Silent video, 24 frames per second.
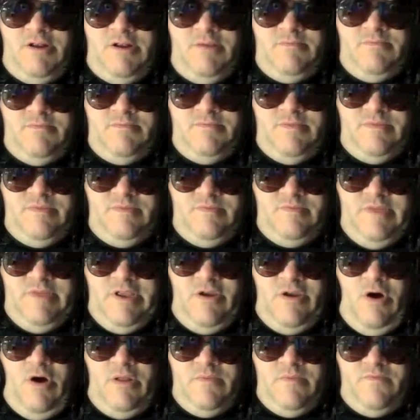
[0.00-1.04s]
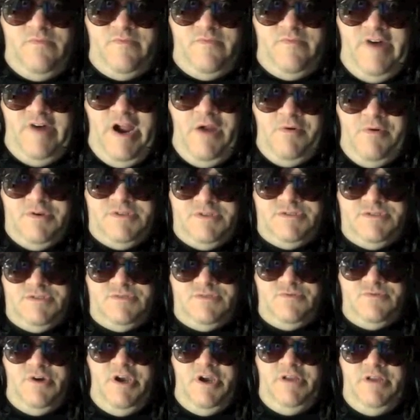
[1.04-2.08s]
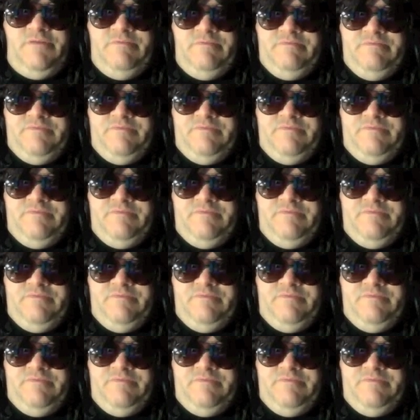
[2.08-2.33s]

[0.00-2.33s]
Them they call them viruses, right?